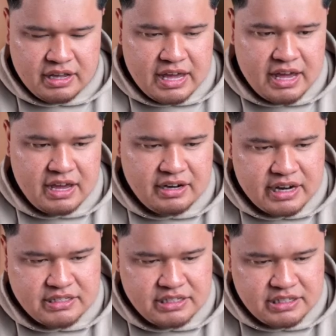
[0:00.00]
a
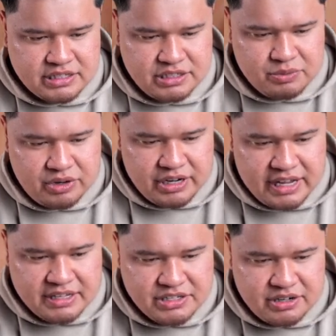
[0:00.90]
1961
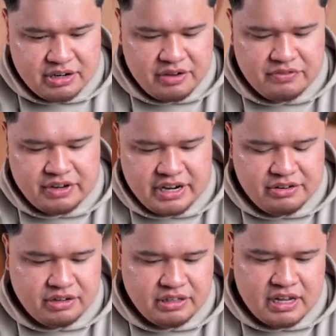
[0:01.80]
insert of
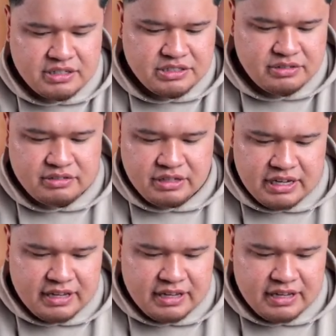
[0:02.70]
Fernando Alonso.